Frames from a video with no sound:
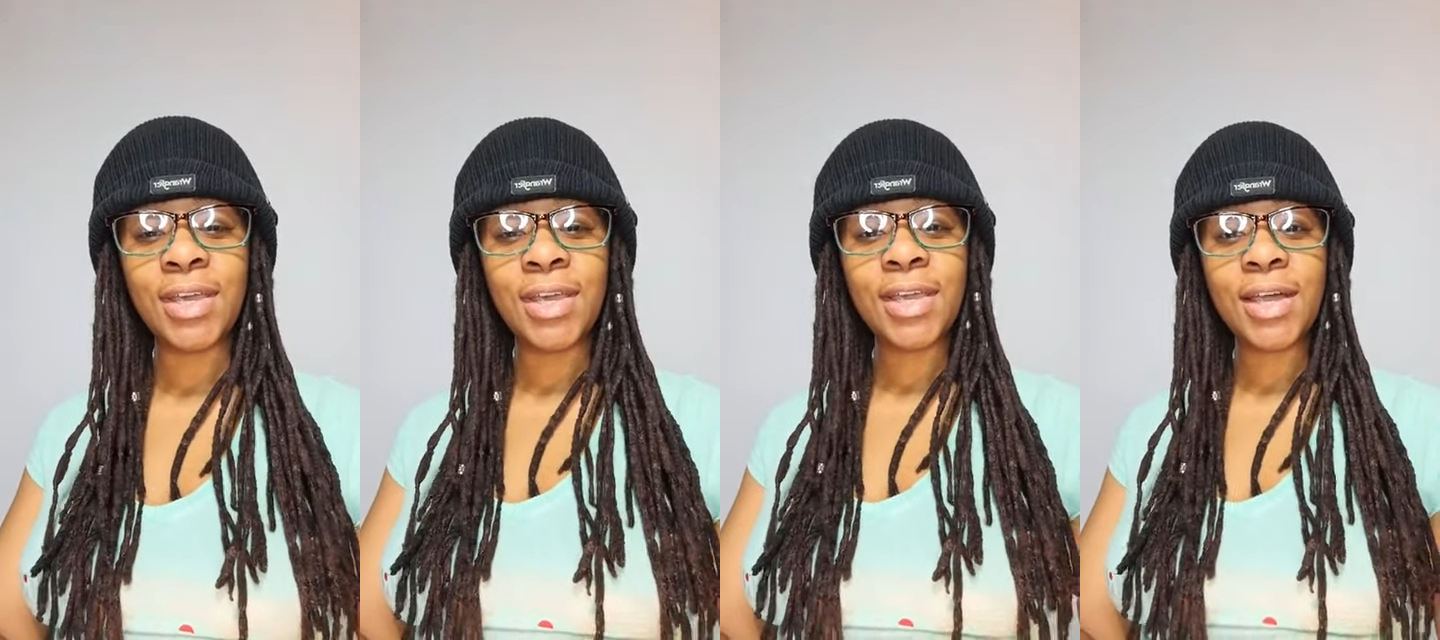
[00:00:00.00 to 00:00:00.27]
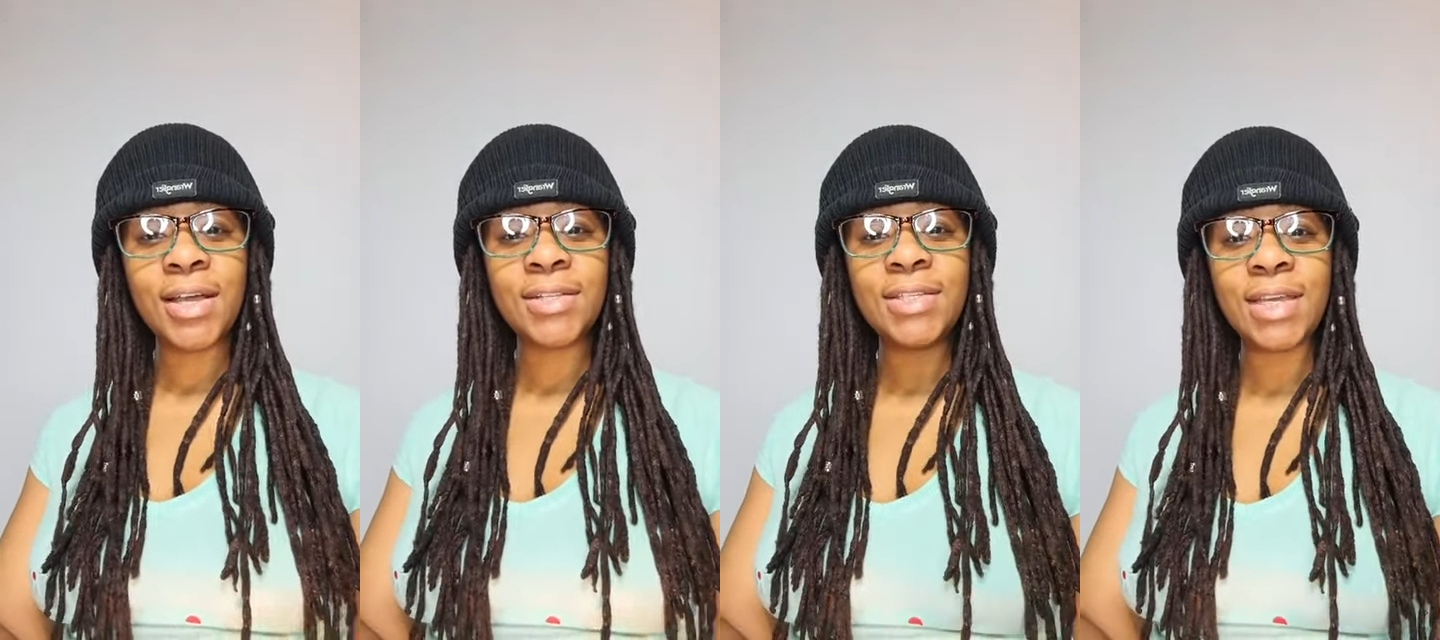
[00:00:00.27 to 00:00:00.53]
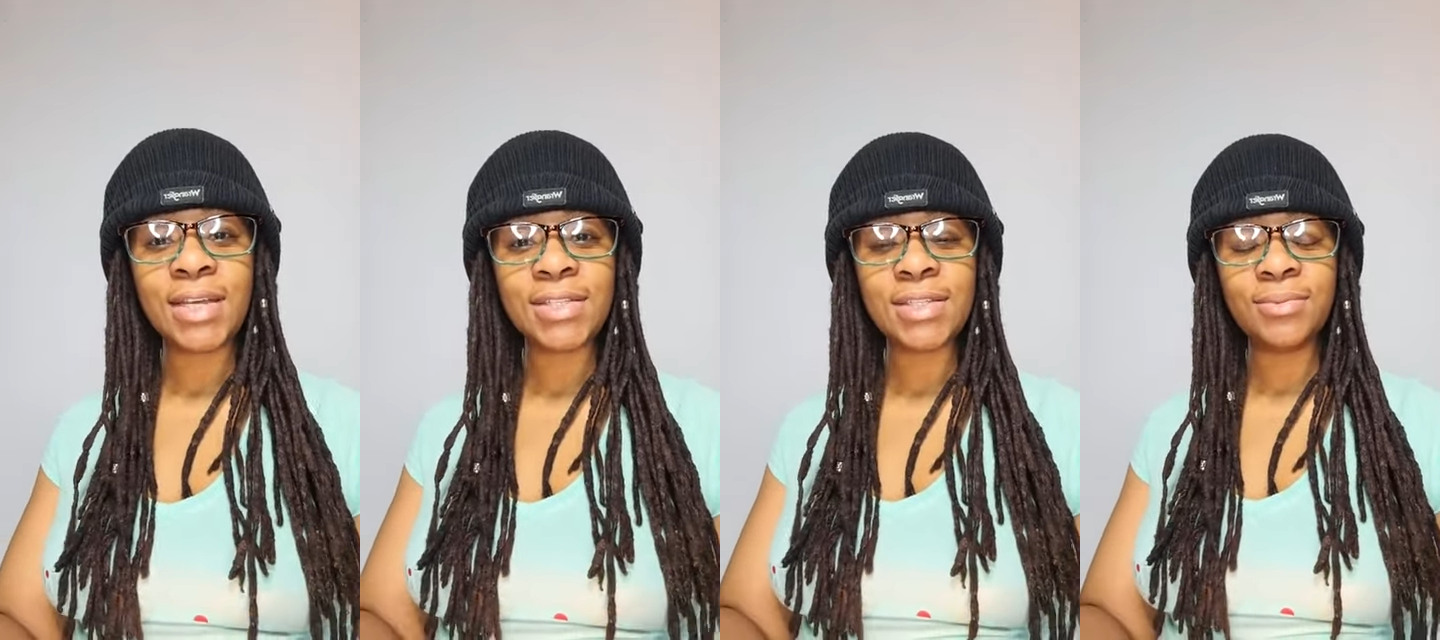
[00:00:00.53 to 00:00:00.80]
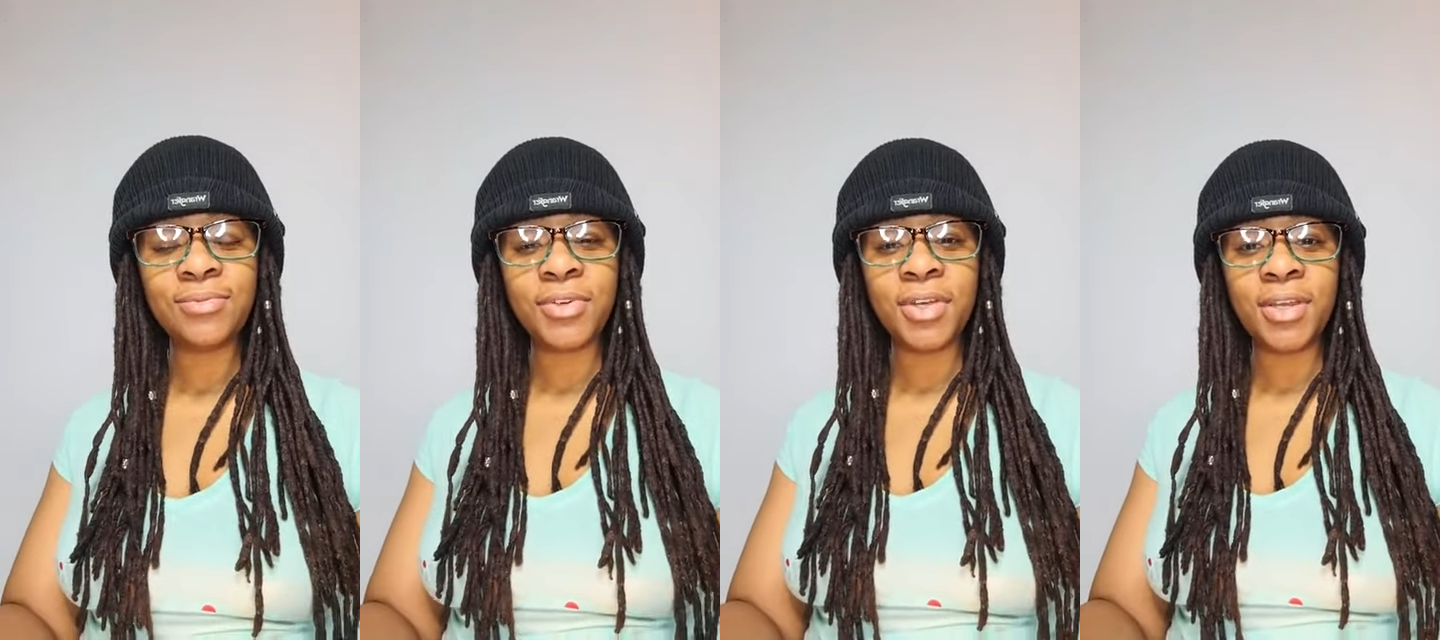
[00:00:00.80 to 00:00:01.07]
Contact
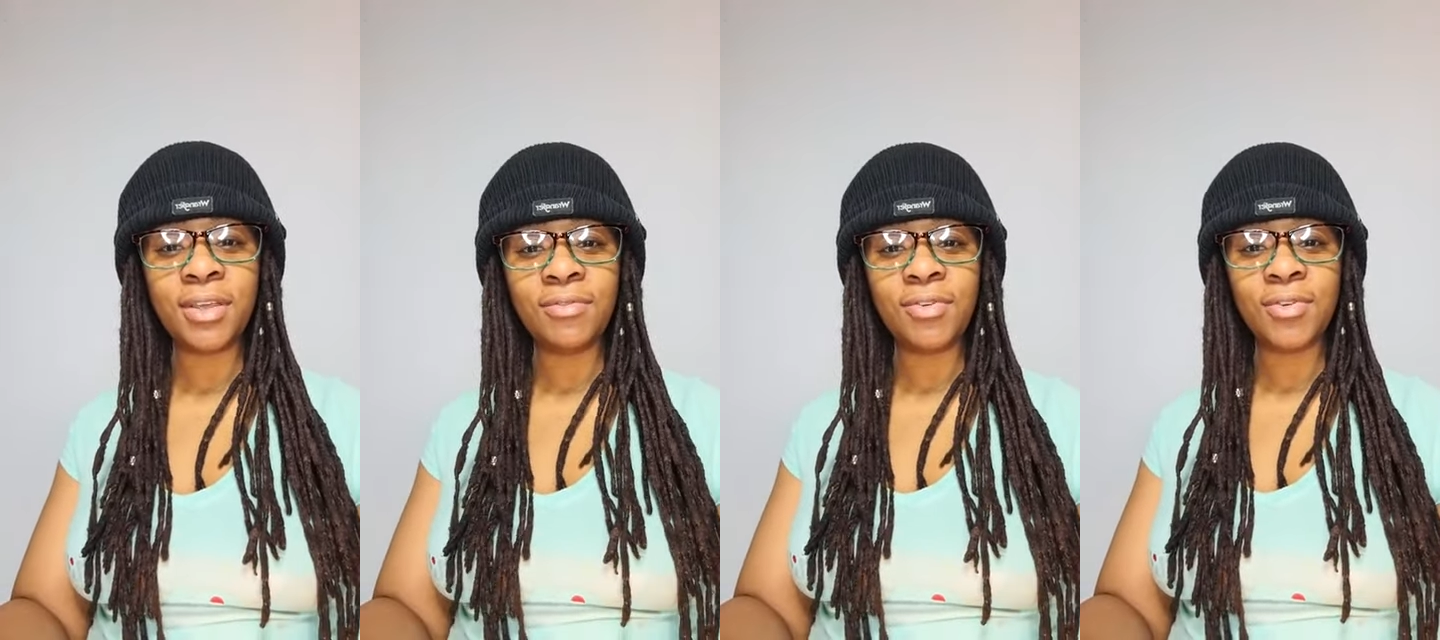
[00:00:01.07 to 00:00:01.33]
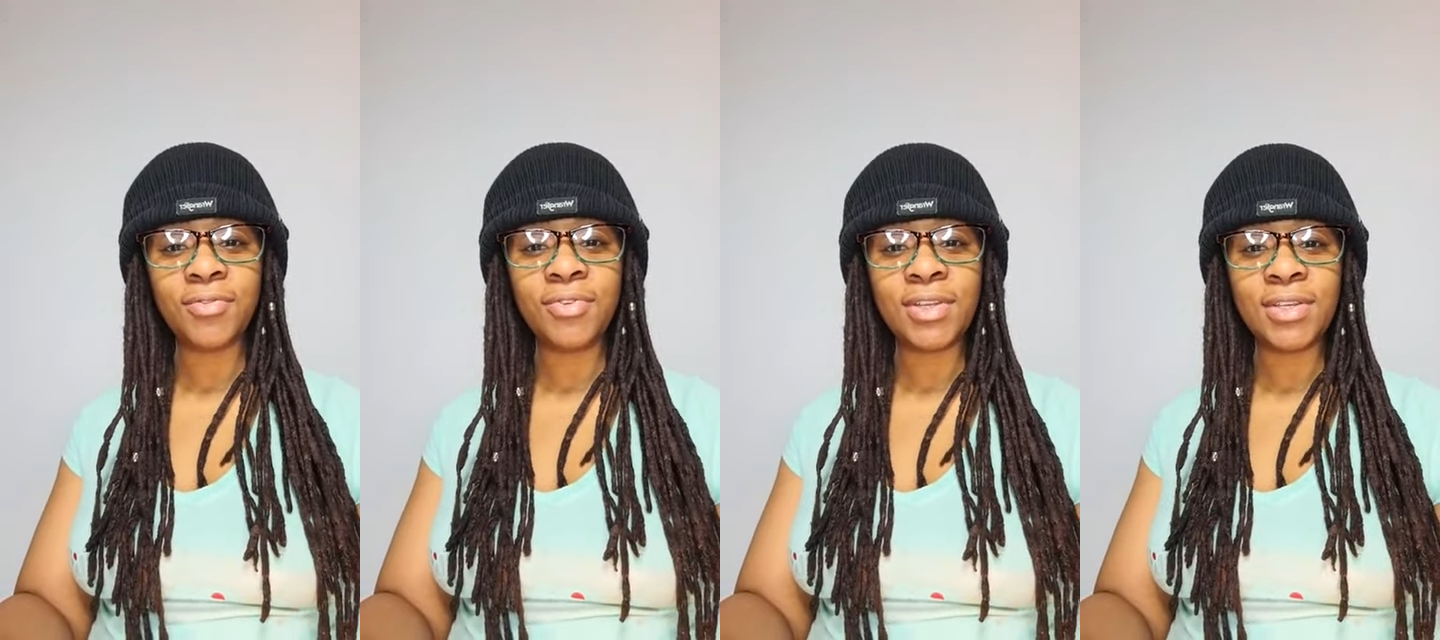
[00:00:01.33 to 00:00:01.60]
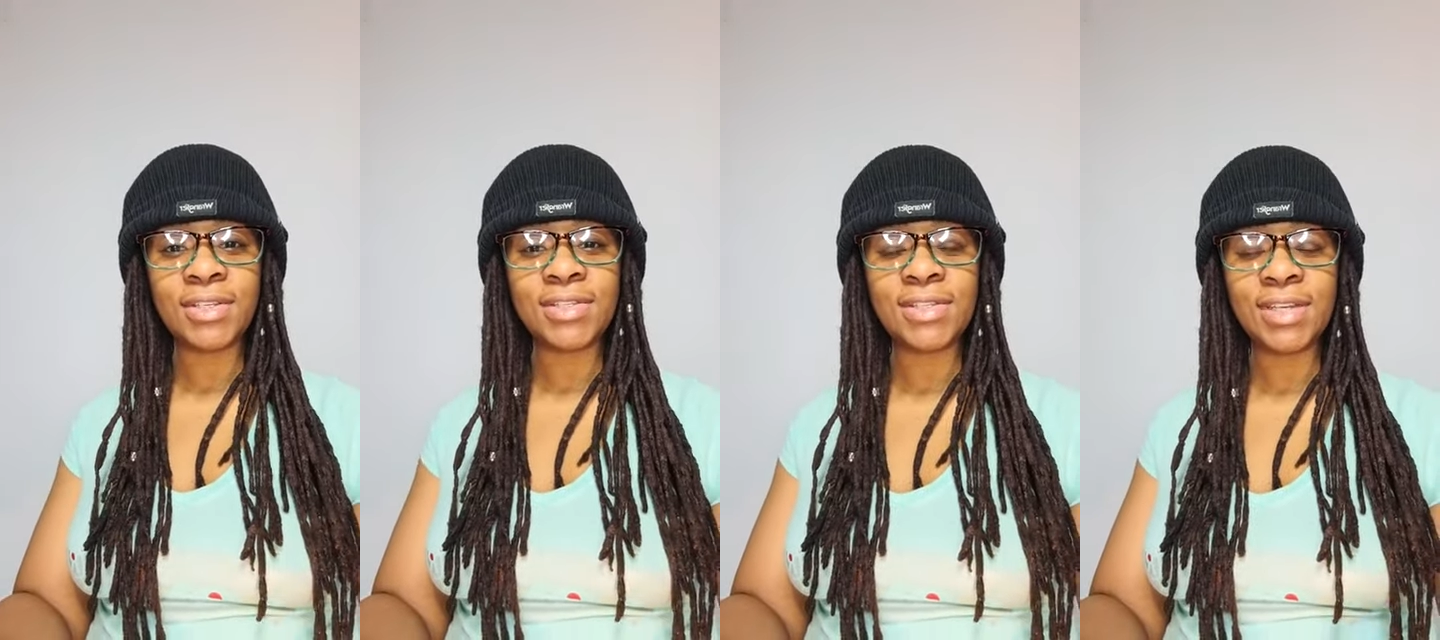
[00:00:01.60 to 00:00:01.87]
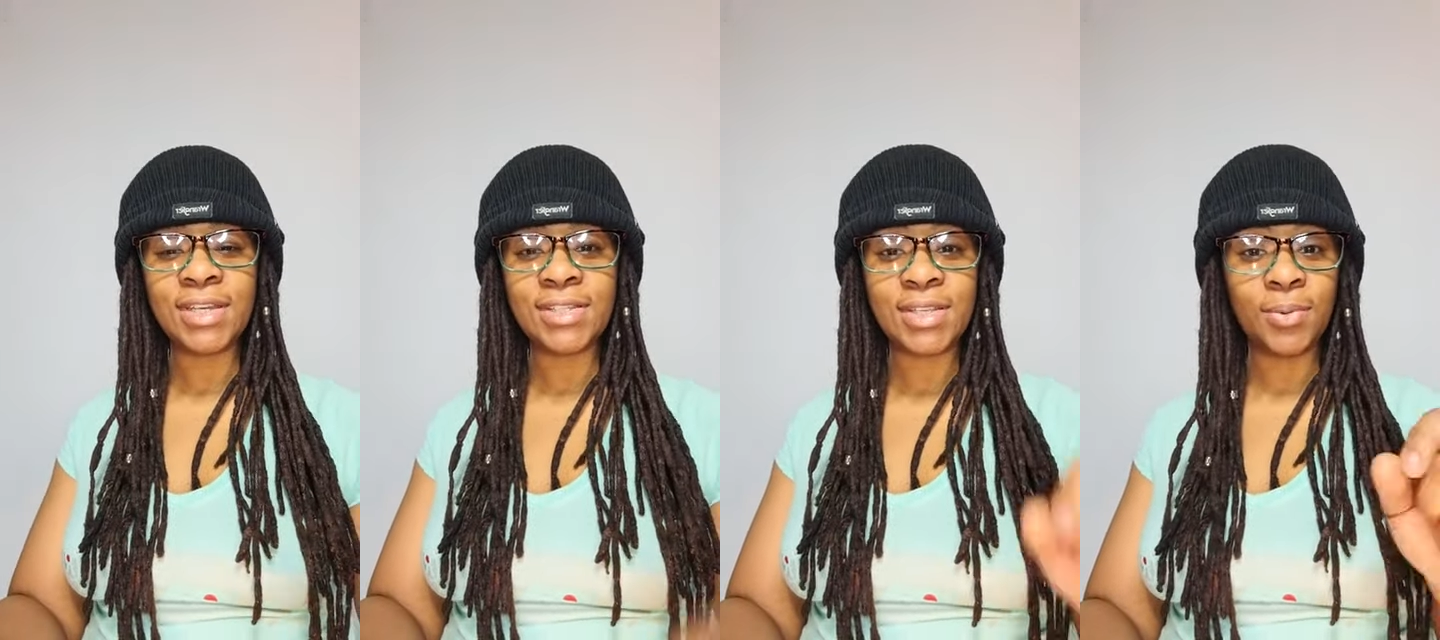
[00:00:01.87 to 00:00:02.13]
him for any of your fitness needs.